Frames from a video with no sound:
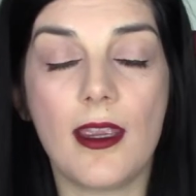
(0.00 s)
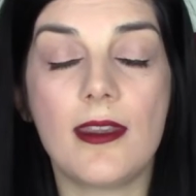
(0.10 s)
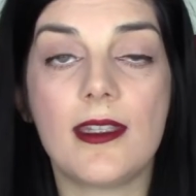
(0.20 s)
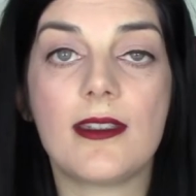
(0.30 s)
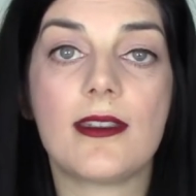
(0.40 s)

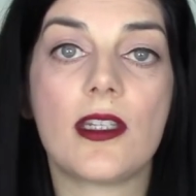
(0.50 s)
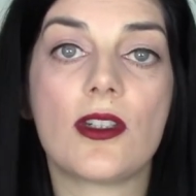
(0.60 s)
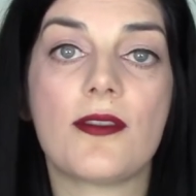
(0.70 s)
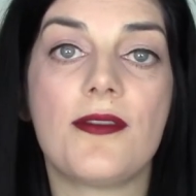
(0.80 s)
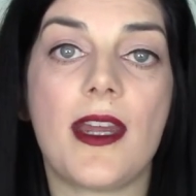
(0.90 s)
These
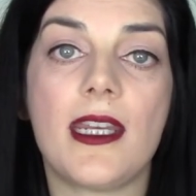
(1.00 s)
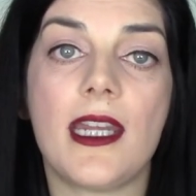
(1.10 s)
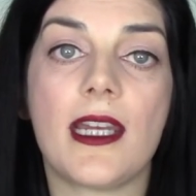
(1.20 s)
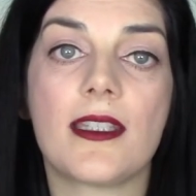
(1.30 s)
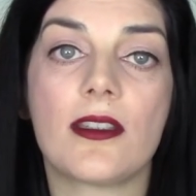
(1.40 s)
essential fatty
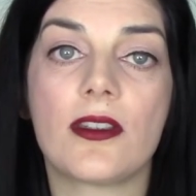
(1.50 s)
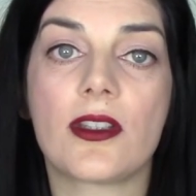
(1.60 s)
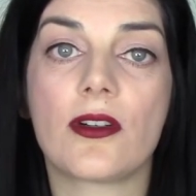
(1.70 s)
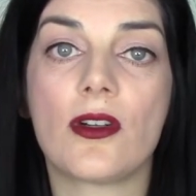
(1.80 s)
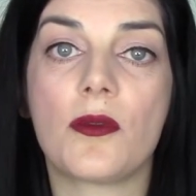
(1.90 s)
acids
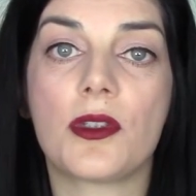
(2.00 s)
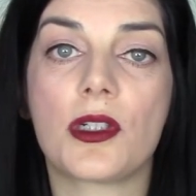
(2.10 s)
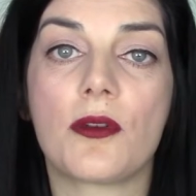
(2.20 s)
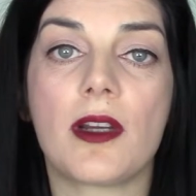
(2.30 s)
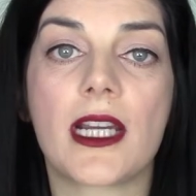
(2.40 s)
are known to
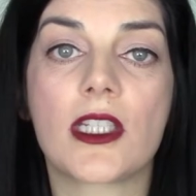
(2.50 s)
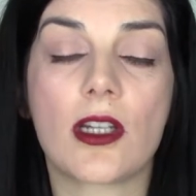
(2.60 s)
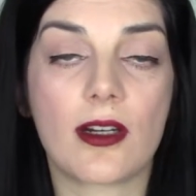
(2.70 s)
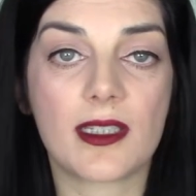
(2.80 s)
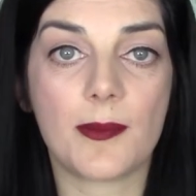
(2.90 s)
correct
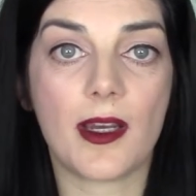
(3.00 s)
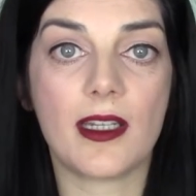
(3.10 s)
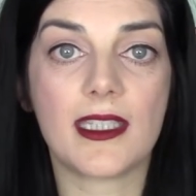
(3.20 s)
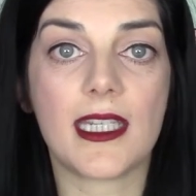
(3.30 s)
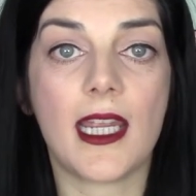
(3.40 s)
dark
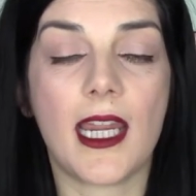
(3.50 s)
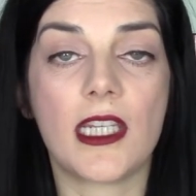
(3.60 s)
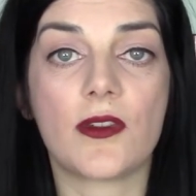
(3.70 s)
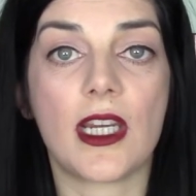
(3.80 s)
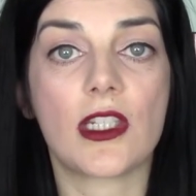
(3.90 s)
spots and
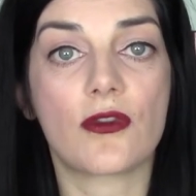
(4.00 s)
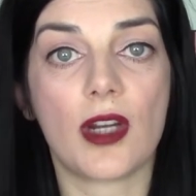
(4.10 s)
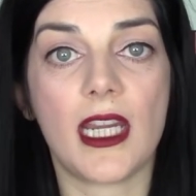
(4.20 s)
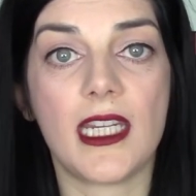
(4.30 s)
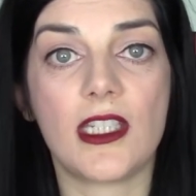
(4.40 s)
hydrate
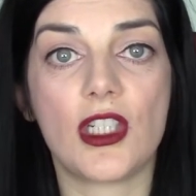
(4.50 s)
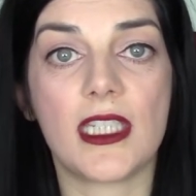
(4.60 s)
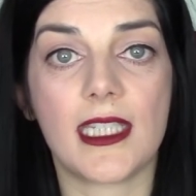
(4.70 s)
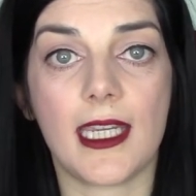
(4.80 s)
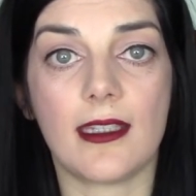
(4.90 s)
dry, itchy
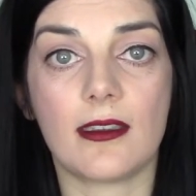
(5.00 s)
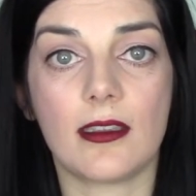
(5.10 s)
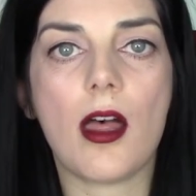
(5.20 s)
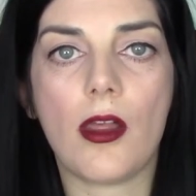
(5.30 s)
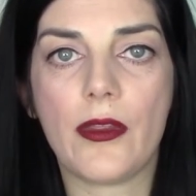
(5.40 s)
skin,
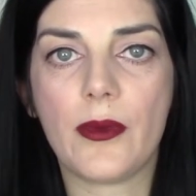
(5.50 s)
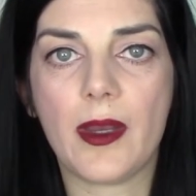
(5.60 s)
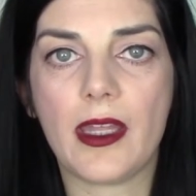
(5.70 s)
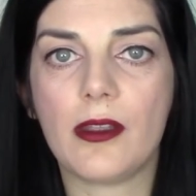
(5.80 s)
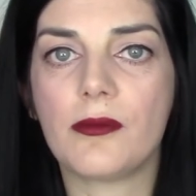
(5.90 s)
all the
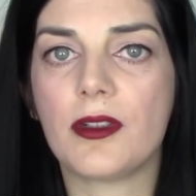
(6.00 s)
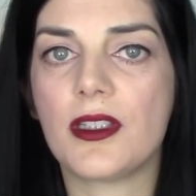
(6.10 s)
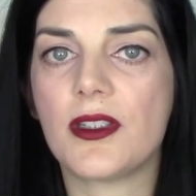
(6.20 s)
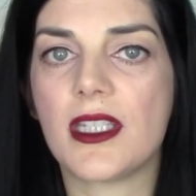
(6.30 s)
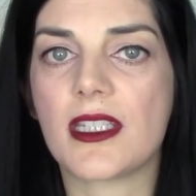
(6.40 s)
while
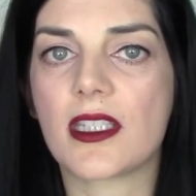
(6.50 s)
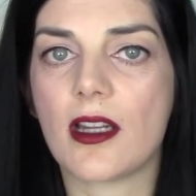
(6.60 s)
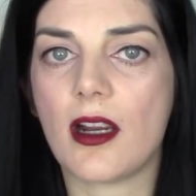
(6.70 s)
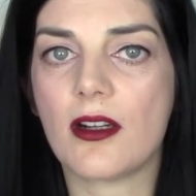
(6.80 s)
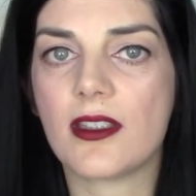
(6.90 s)
reducing
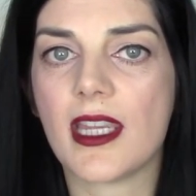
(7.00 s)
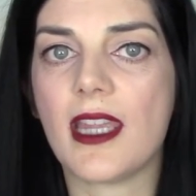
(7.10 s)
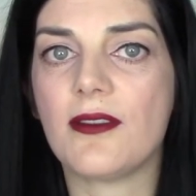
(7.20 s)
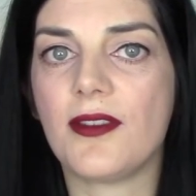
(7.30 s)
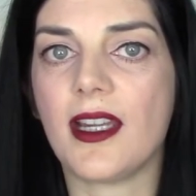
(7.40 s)
scars
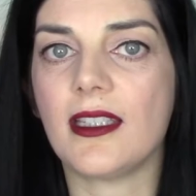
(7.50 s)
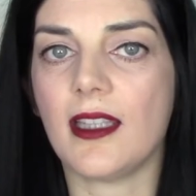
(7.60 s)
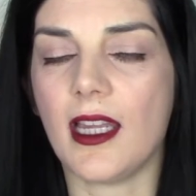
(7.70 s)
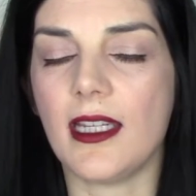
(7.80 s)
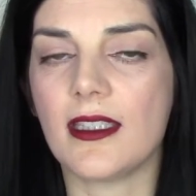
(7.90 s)
and fine
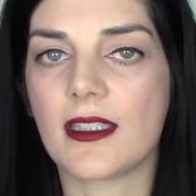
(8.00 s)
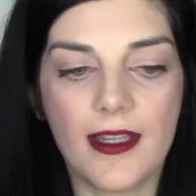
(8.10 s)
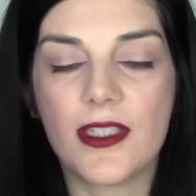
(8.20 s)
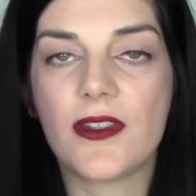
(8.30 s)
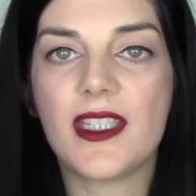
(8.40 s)
lines.
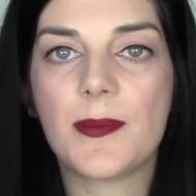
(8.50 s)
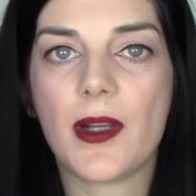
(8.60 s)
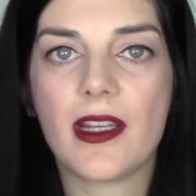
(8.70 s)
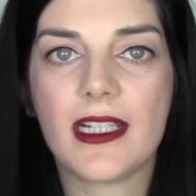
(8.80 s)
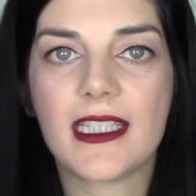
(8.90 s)
So this
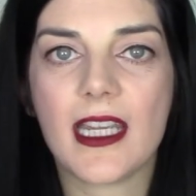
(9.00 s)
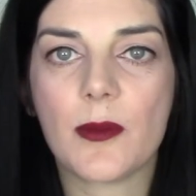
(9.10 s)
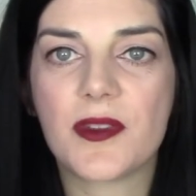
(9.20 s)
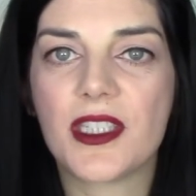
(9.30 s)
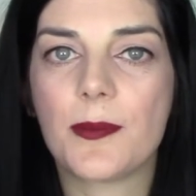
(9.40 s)
product
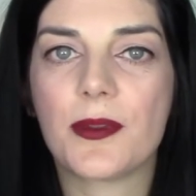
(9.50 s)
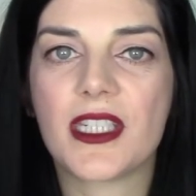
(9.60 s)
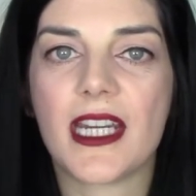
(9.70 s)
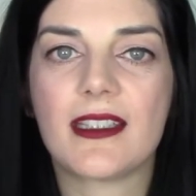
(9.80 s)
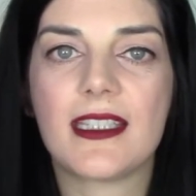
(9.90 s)
helps to
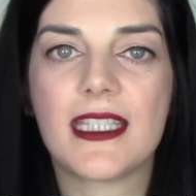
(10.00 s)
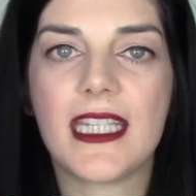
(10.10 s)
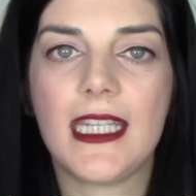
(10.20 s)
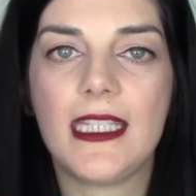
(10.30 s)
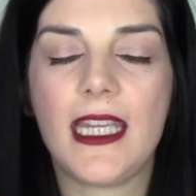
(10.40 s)
protect the
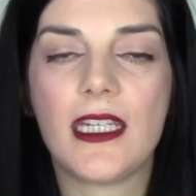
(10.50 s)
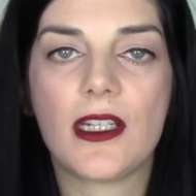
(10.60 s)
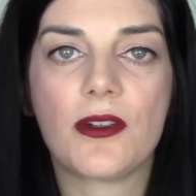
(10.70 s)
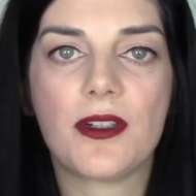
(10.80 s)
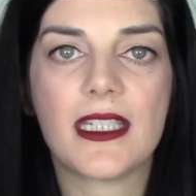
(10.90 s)
skin and
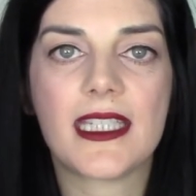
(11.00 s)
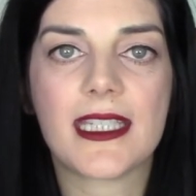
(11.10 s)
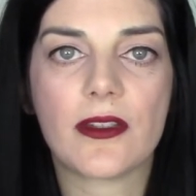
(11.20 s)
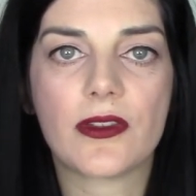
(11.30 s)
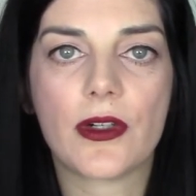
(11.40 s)
increase
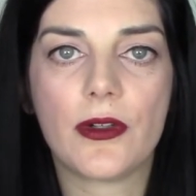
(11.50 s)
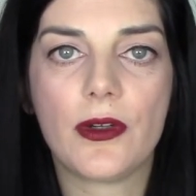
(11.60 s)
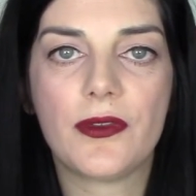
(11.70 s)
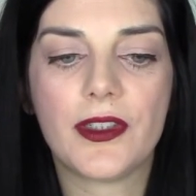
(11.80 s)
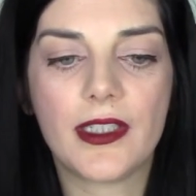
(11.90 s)
cell
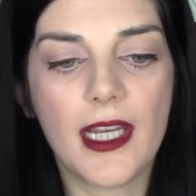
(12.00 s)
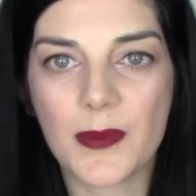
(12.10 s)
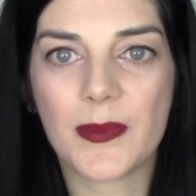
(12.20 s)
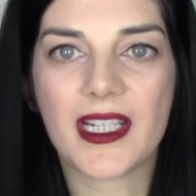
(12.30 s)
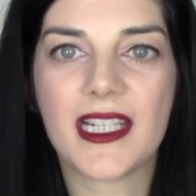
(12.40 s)
turnover
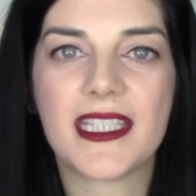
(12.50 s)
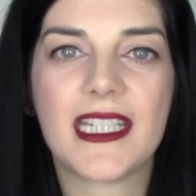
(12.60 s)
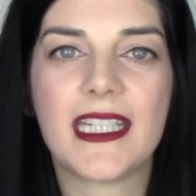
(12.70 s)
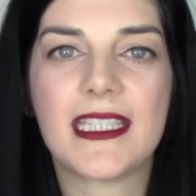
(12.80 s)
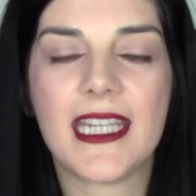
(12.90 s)
because
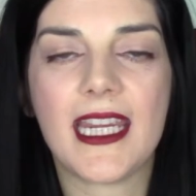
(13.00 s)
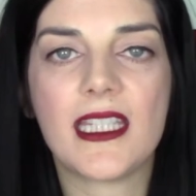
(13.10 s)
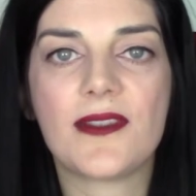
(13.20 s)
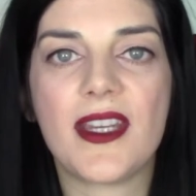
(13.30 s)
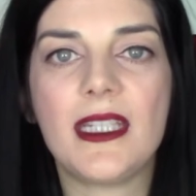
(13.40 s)
it
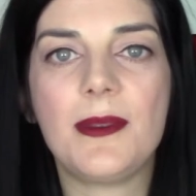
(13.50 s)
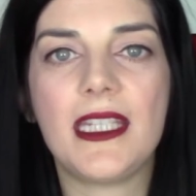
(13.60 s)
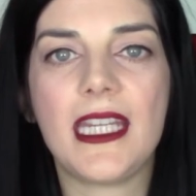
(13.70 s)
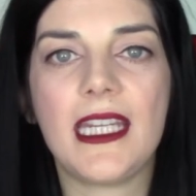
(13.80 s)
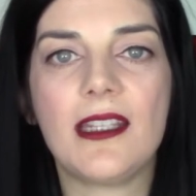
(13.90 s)
contains vitamin
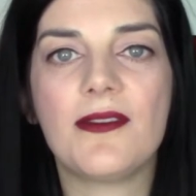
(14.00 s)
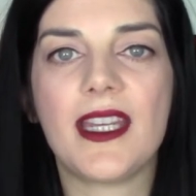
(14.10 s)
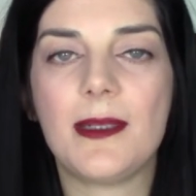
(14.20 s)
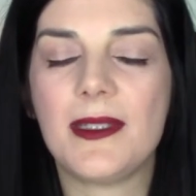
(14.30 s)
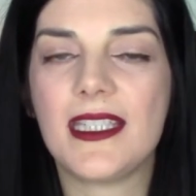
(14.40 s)
E,
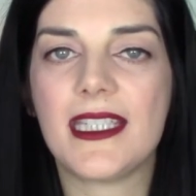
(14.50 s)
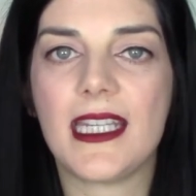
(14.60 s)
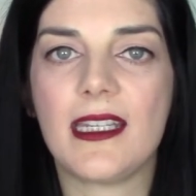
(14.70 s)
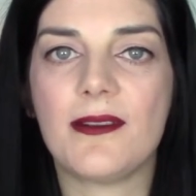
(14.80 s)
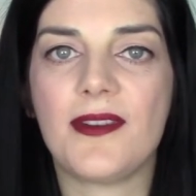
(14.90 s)
vitamin
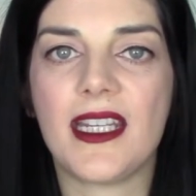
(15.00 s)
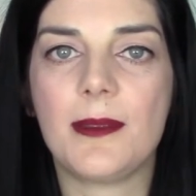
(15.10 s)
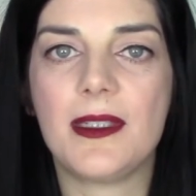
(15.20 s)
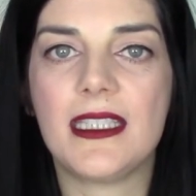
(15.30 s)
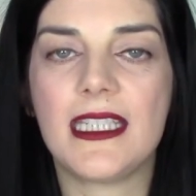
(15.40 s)
C,
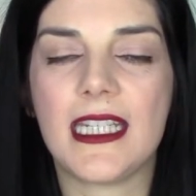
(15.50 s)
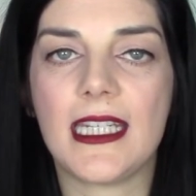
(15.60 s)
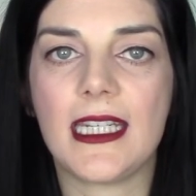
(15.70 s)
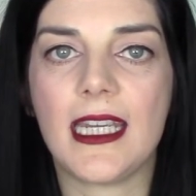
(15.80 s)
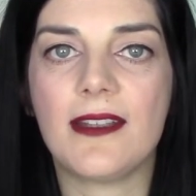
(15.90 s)
vitamin
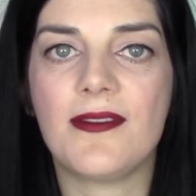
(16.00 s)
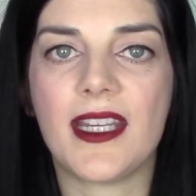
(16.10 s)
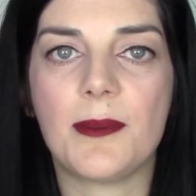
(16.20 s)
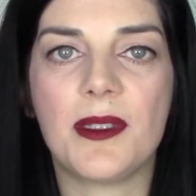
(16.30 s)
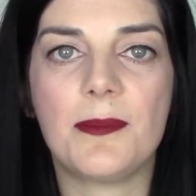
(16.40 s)
D, and
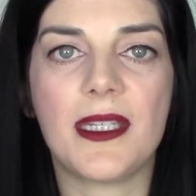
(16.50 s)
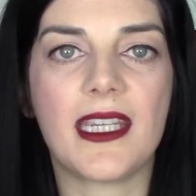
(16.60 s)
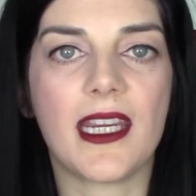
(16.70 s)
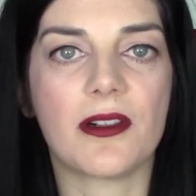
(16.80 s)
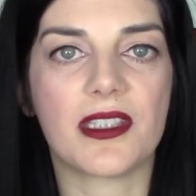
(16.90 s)
vitamin B
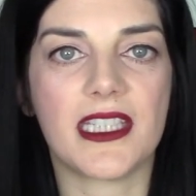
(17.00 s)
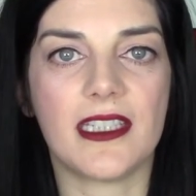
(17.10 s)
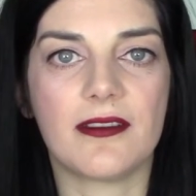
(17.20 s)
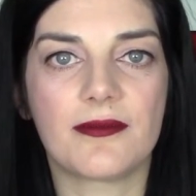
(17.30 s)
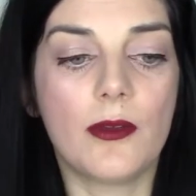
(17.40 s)

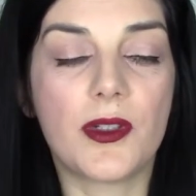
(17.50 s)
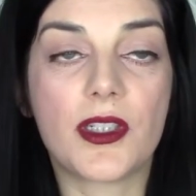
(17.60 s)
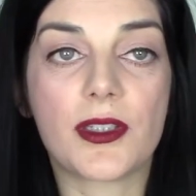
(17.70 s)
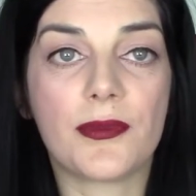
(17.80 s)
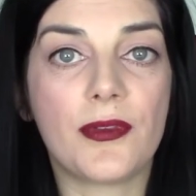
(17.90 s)
carotene, which
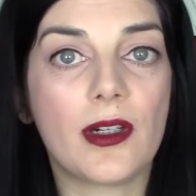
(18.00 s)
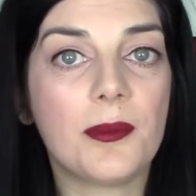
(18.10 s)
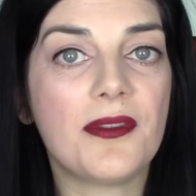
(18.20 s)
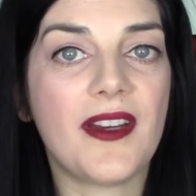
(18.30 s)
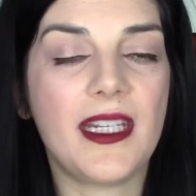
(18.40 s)
is a form
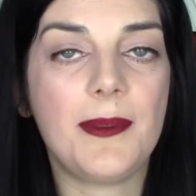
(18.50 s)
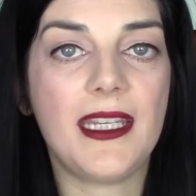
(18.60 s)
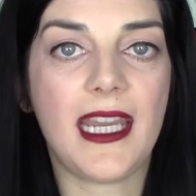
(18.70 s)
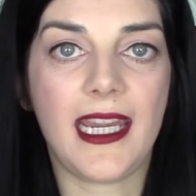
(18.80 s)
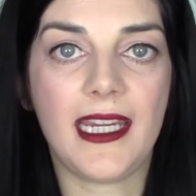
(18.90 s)
of
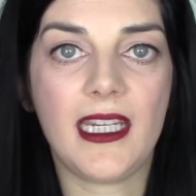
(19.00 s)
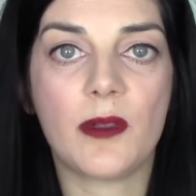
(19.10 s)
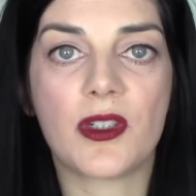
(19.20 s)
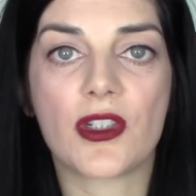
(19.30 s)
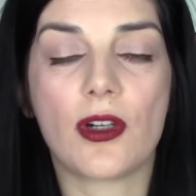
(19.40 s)
vitamin A and
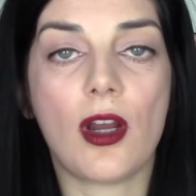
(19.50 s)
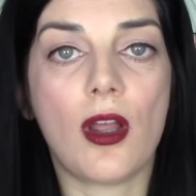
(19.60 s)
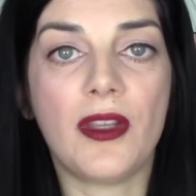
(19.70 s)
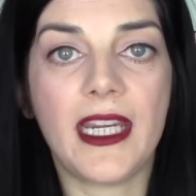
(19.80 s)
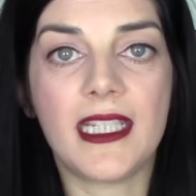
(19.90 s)
which are
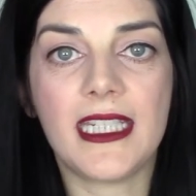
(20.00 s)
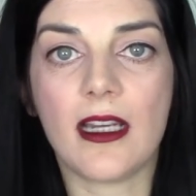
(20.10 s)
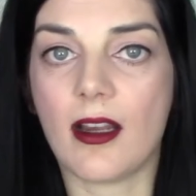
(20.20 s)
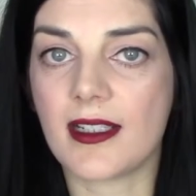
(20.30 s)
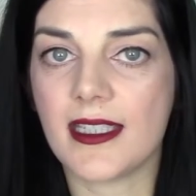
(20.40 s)
all
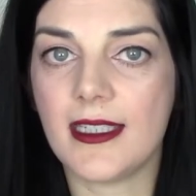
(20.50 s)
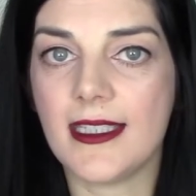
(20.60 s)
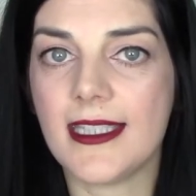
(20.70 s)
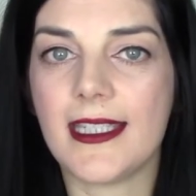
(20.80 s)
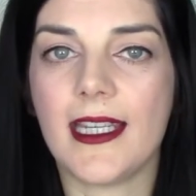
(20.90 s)

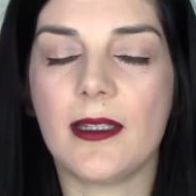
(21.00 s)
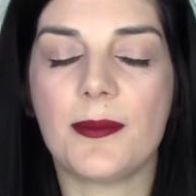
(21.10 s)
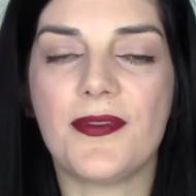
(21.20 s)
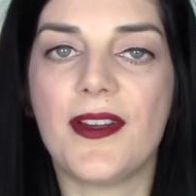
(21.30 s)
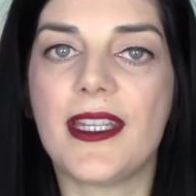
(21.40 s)
antioxidants that help
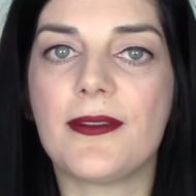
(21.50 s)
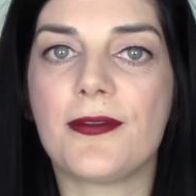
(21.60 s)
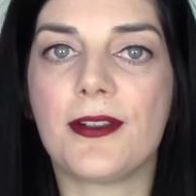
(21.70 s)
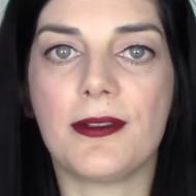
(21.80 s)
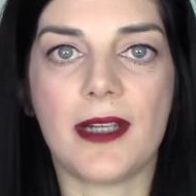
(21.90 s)
fight
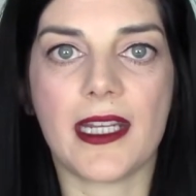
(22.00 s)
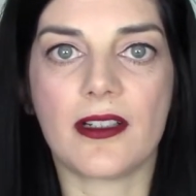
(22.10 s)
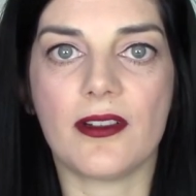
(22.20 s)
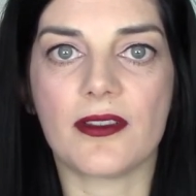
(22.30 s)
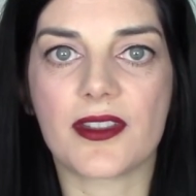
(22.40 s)
free
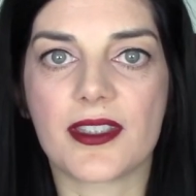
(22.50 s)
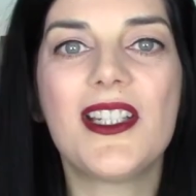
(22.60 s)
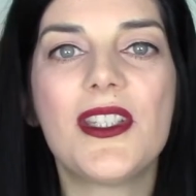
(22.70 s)
radicals.